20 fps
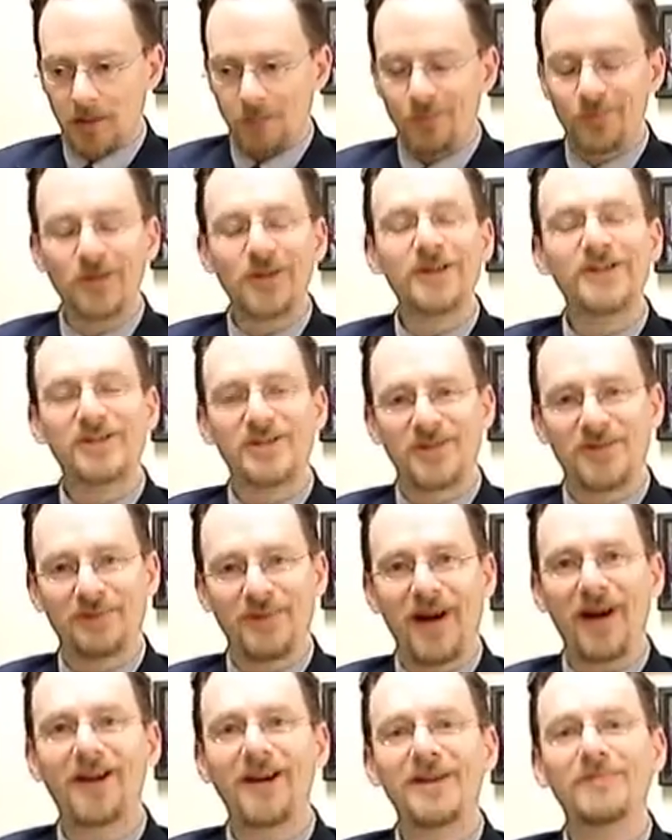British
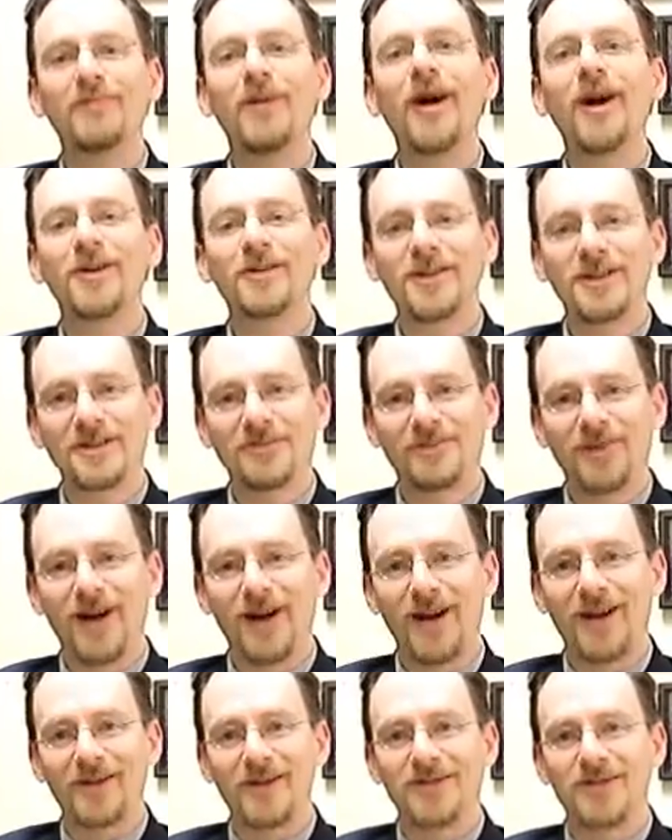Empire and modern
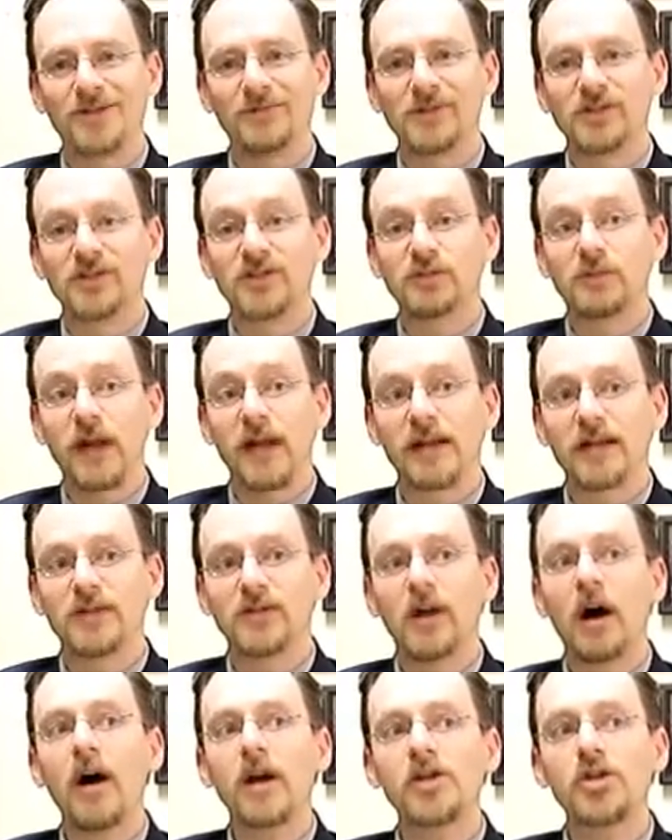empire to expand
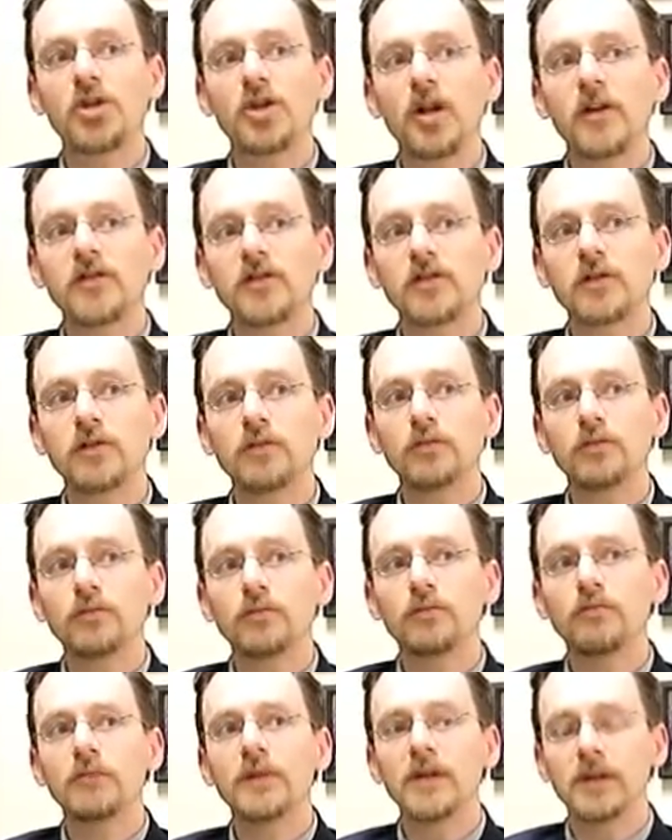not just through
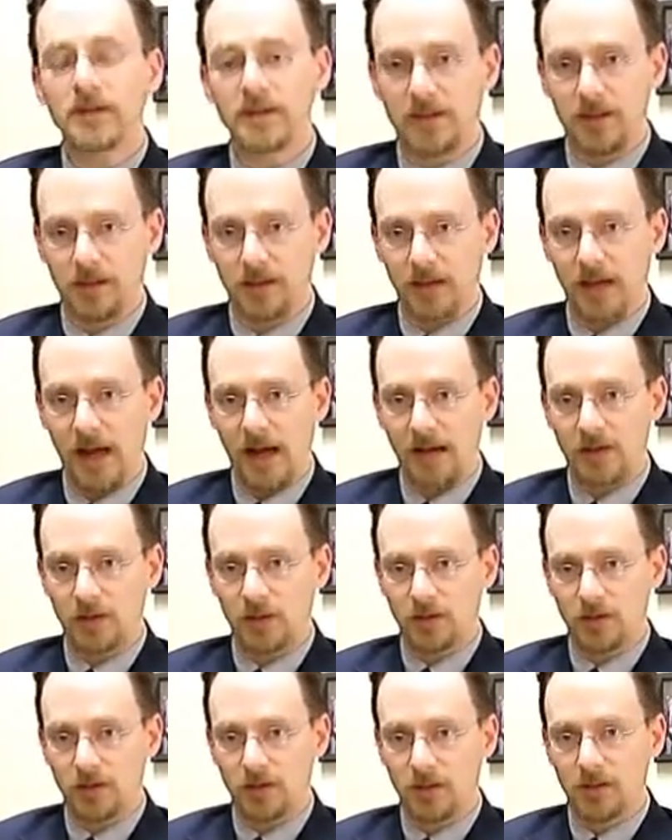military
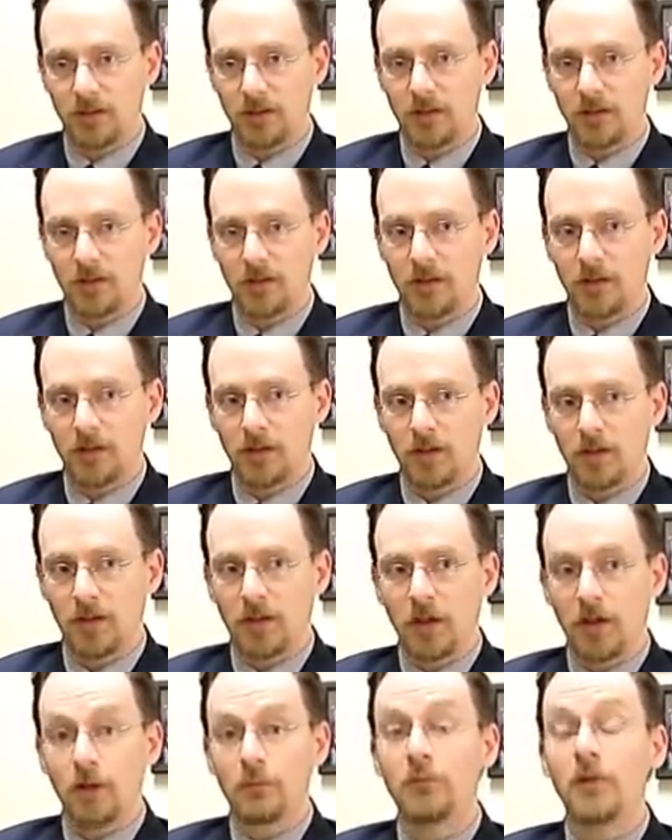action,
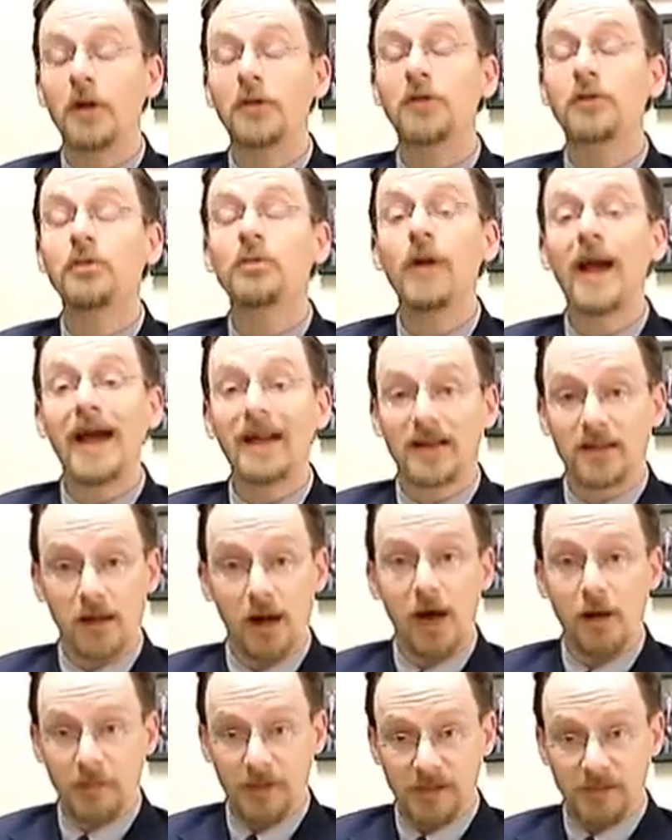but through
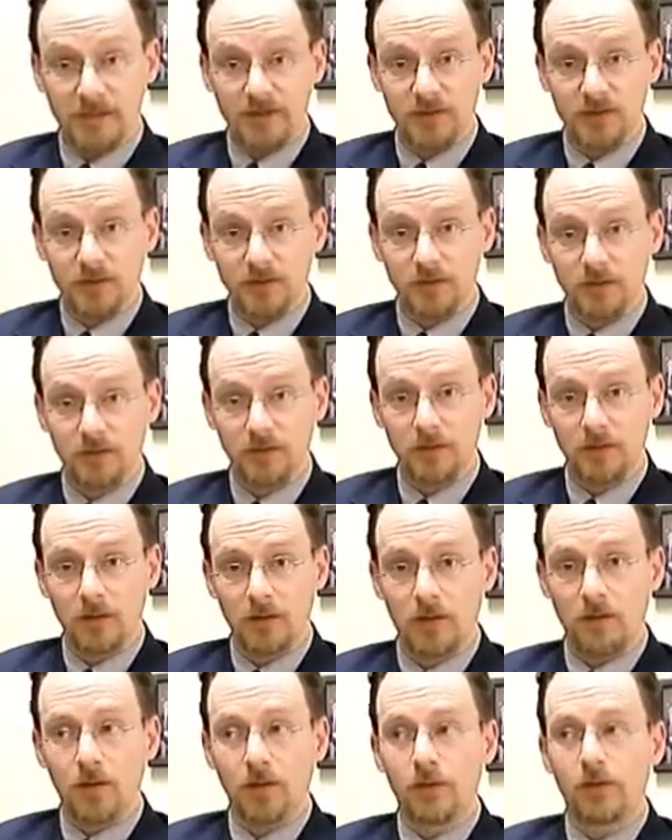economics,
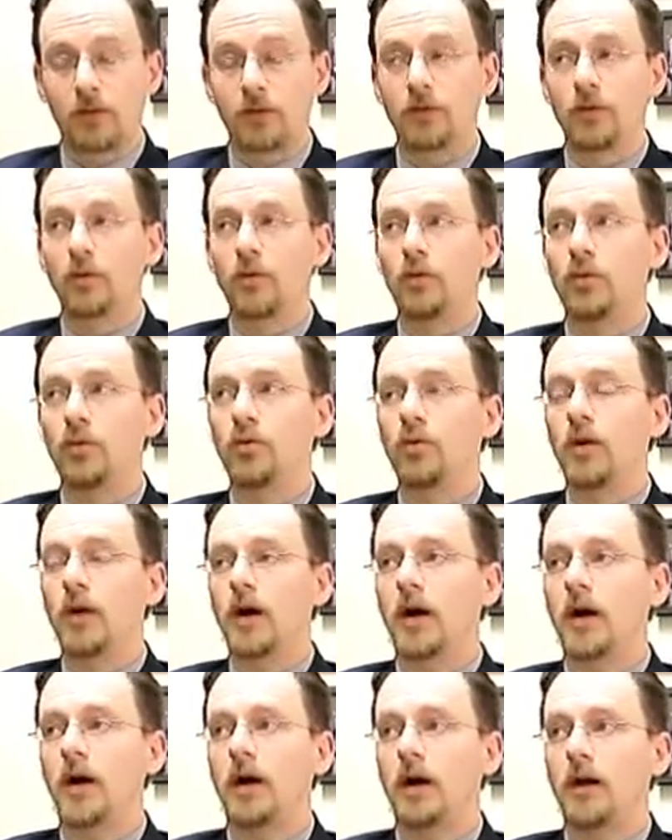through
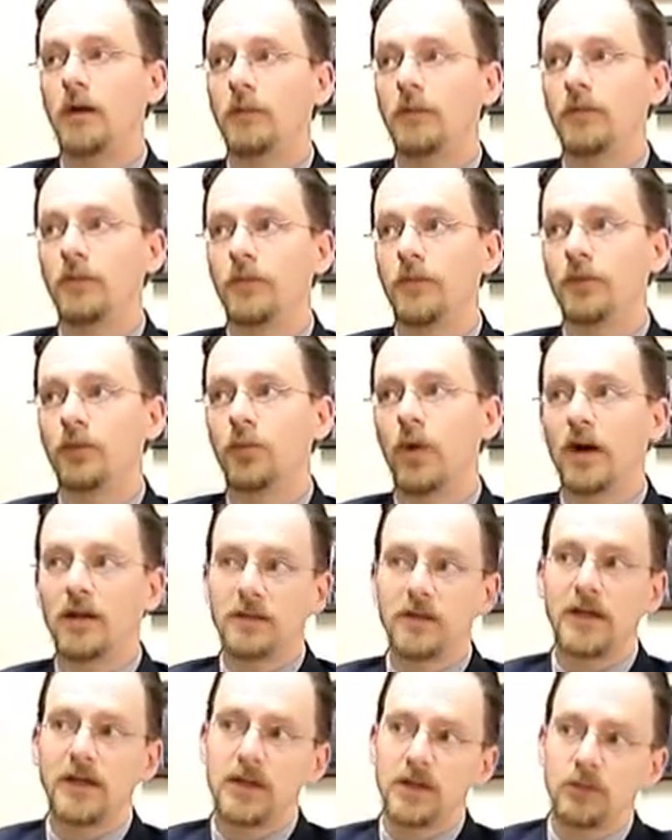what
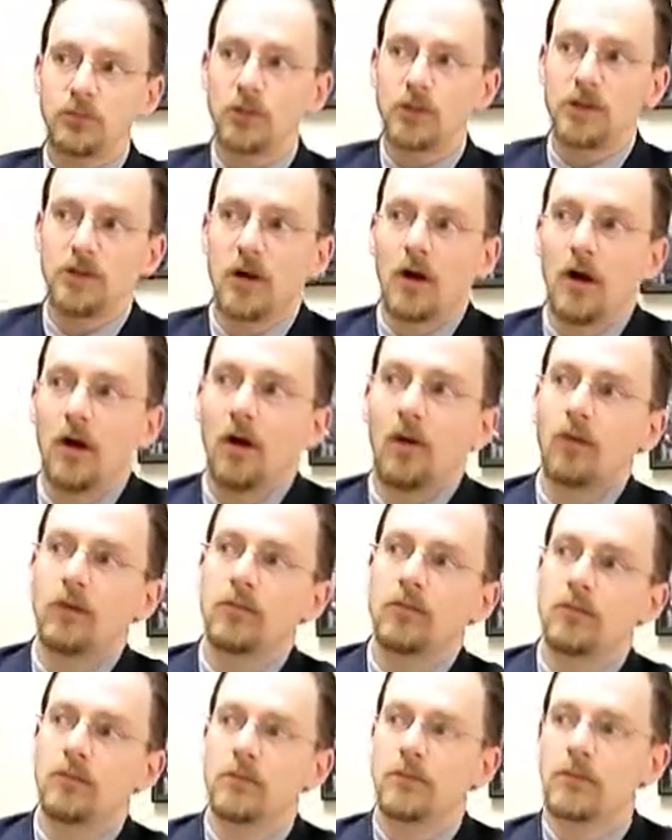Lenin would call
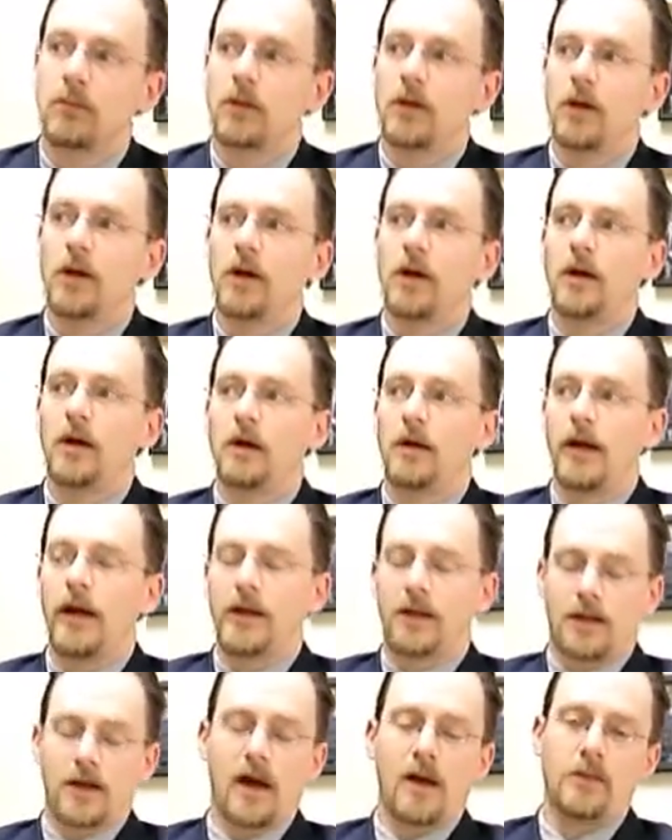
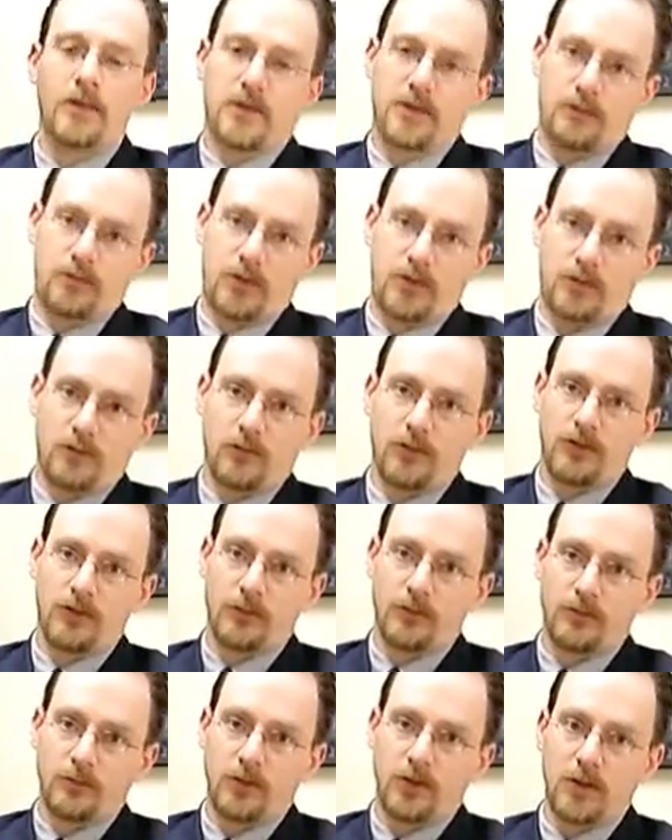economic
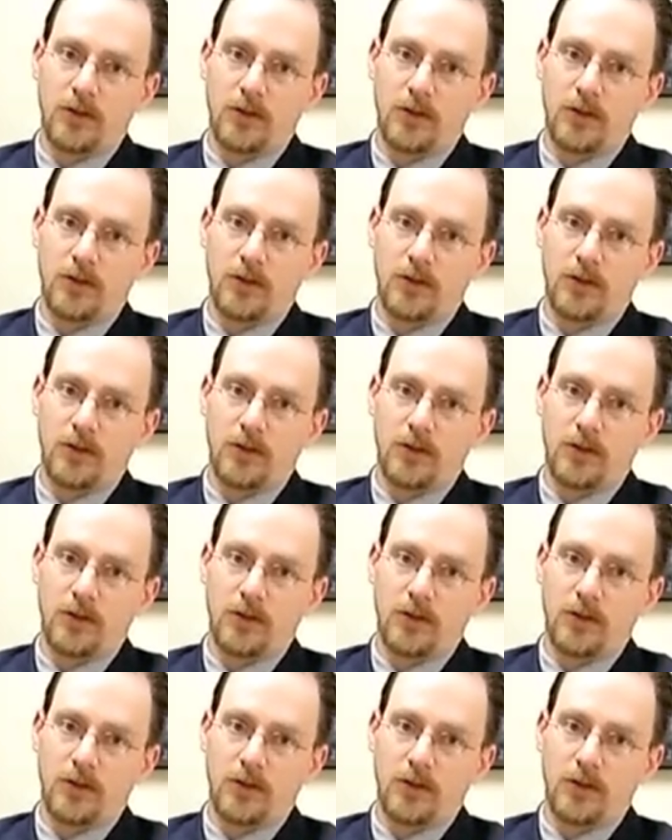imperialism.